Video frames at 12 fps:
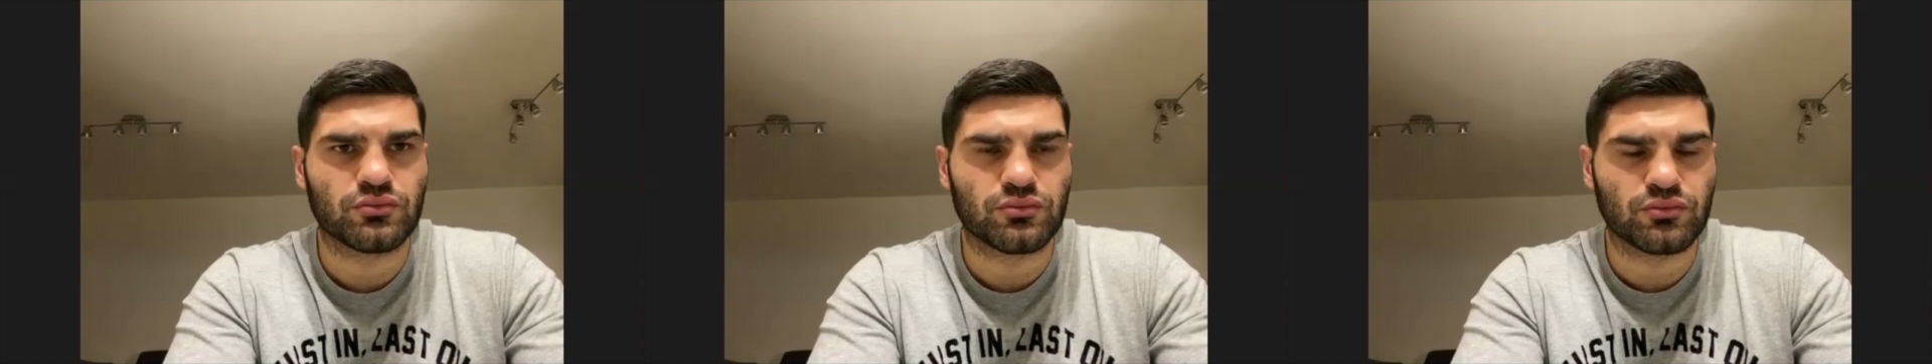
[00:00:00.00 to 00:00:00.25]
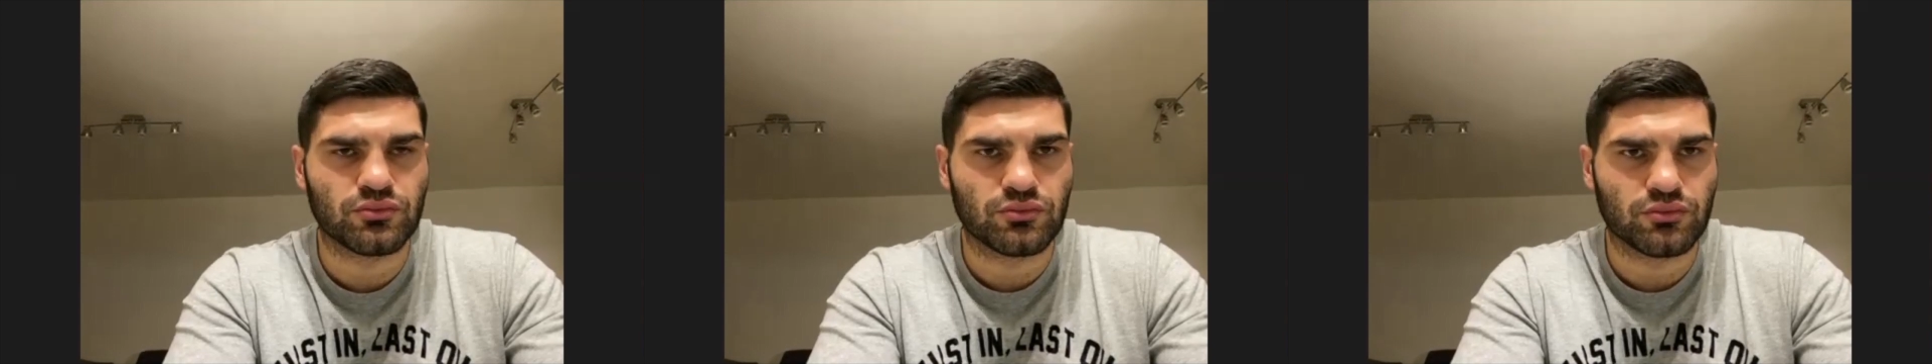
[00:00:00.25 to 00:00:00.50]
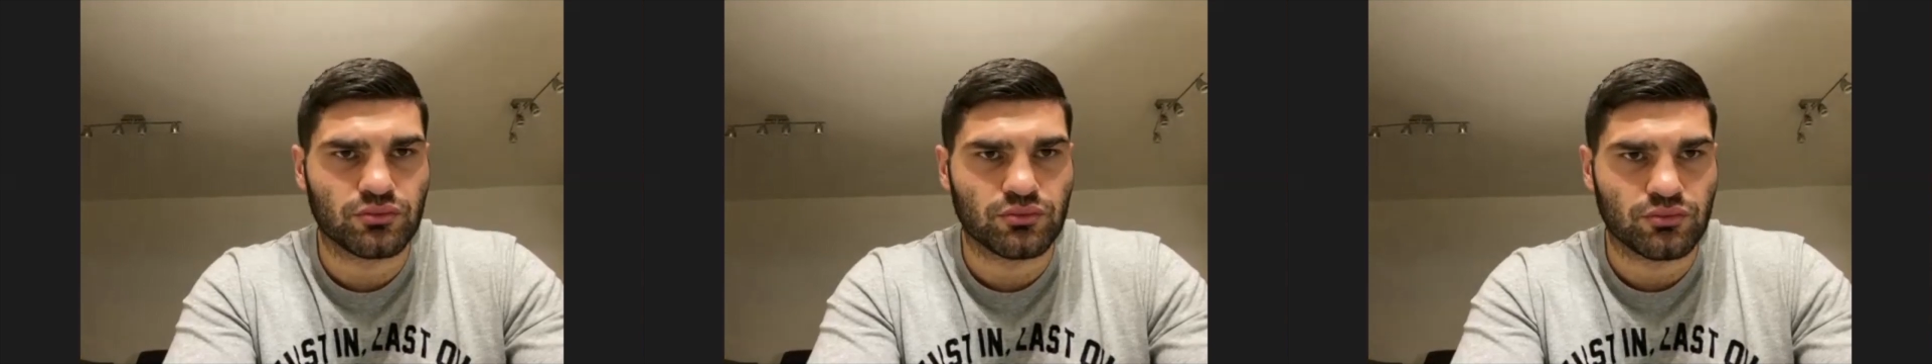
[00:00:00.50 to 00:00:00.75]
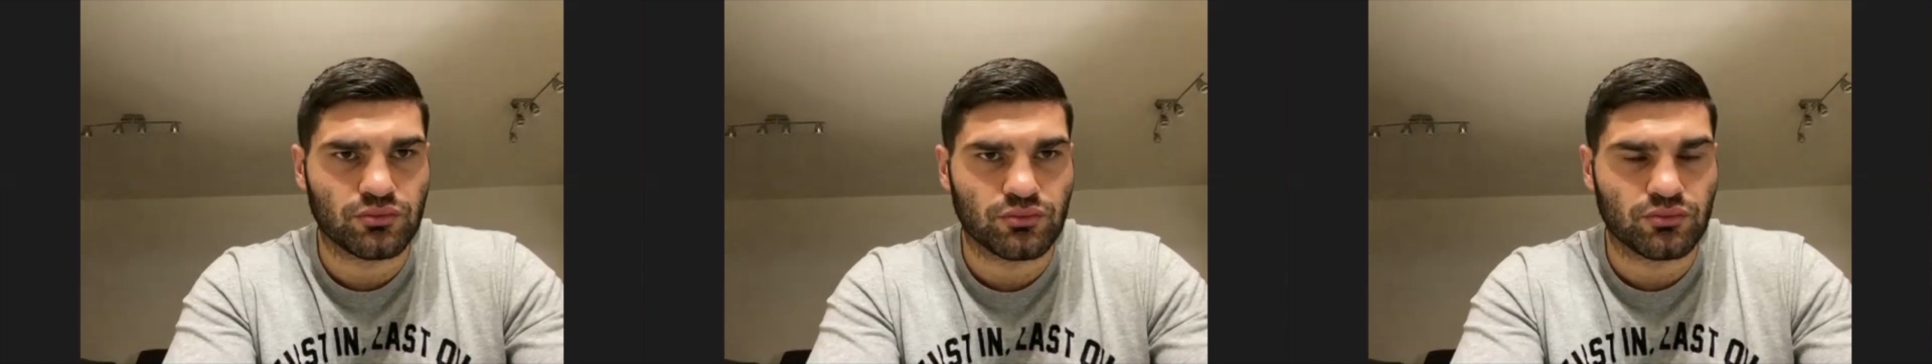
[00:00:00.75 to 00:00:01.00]
Filip?
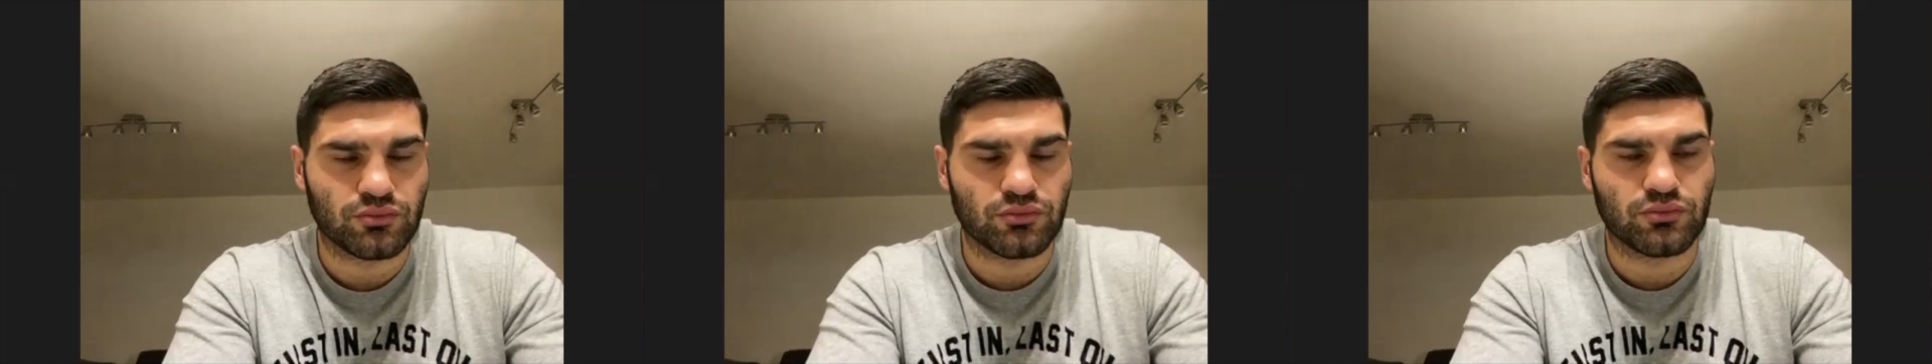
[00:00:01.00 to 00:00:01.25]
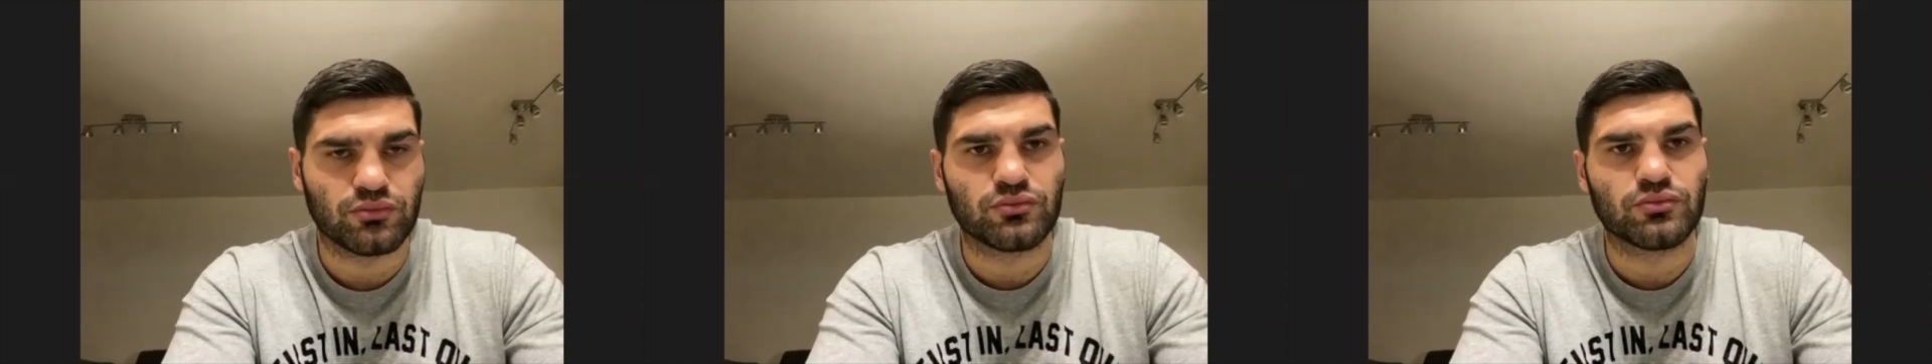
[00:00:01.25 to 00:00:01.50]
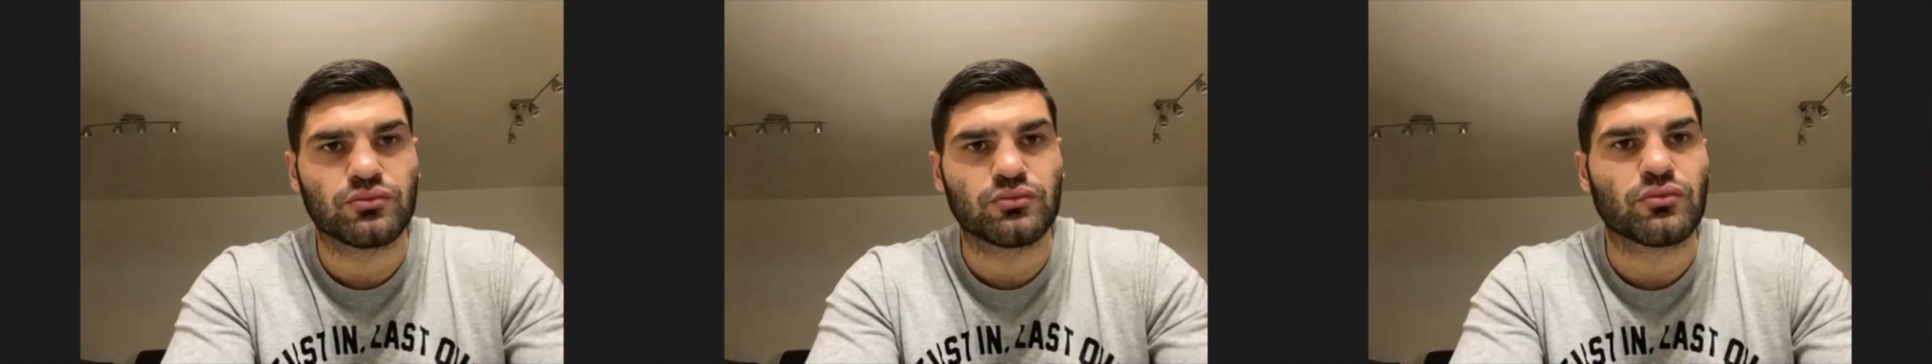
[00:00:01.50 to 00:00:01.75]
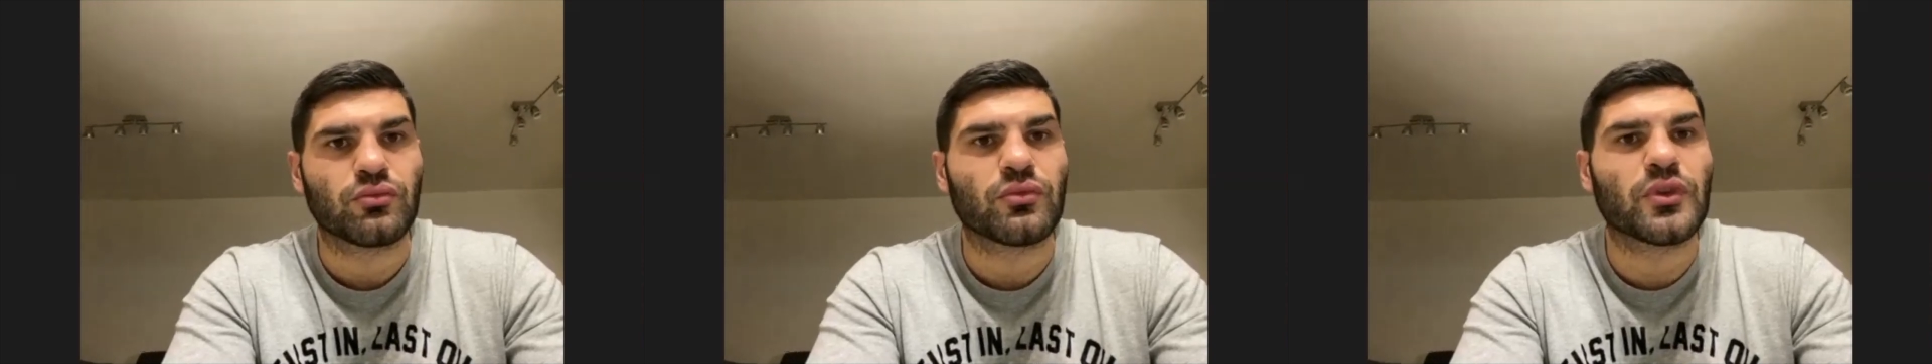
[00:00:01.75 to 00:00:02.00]

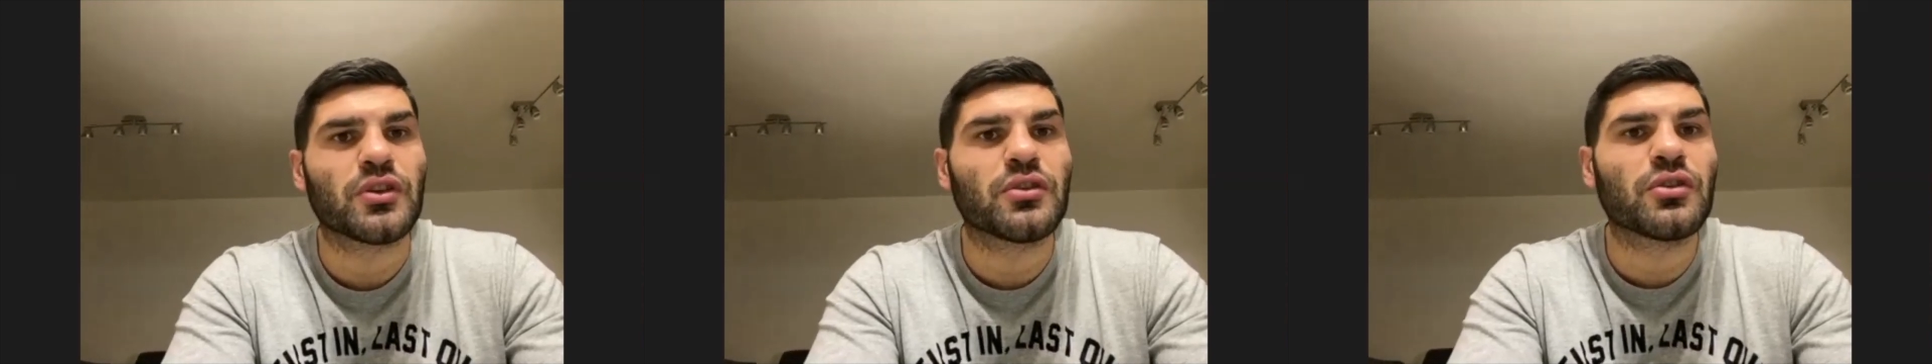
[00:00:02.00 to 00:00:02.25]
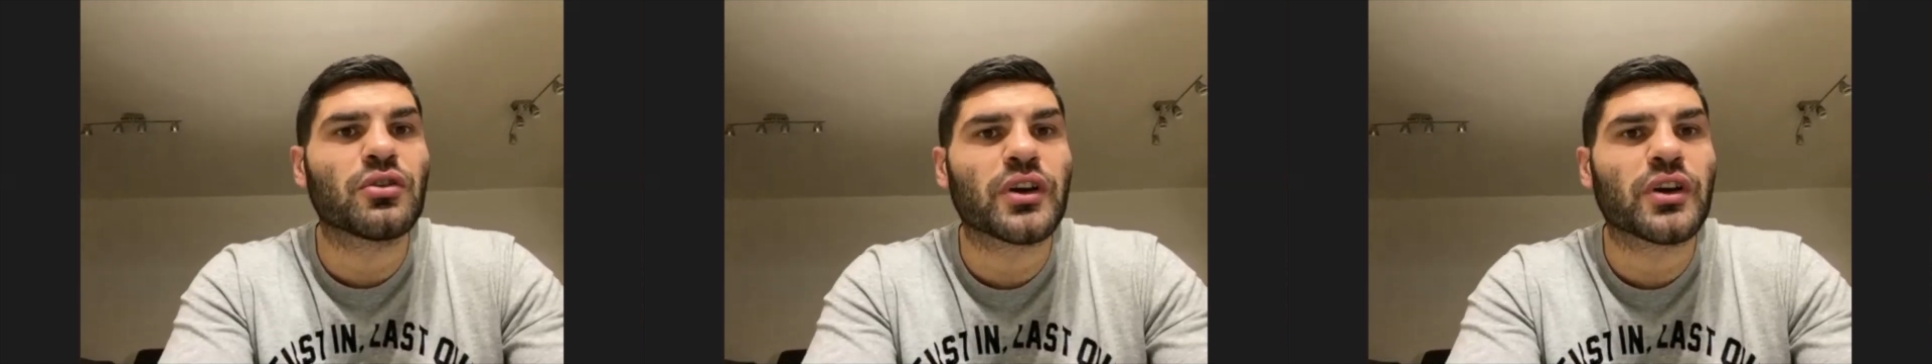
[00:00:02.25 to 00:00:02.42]
Did you